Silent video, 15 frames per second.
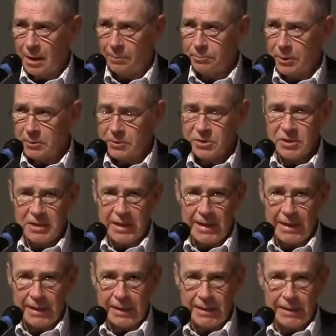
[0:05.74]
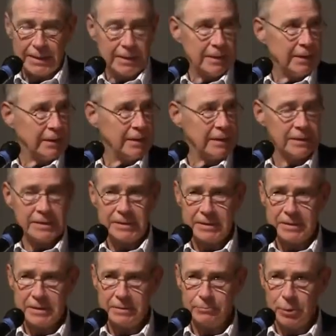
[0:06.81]
I'm Bill Stack.
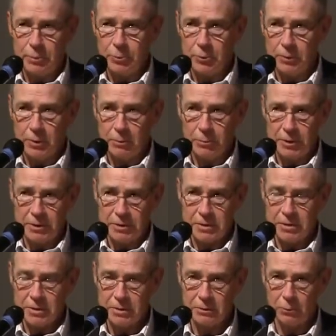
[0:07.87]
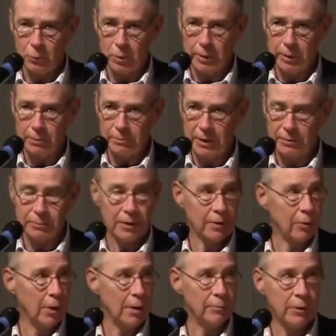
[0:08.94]
Some people know me as Wayne, like my
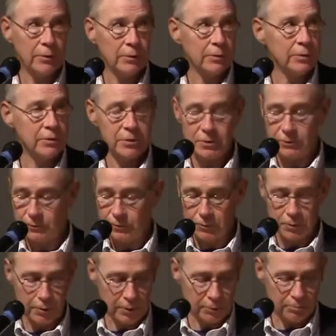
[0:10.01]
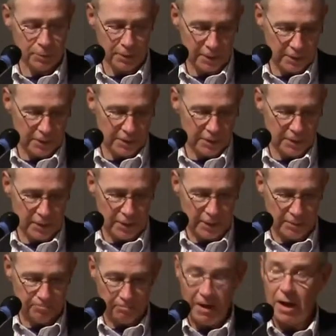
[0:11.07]
grandmother and so forth. But
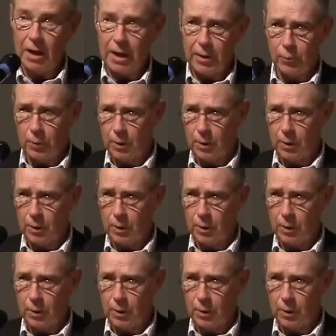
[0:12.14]
I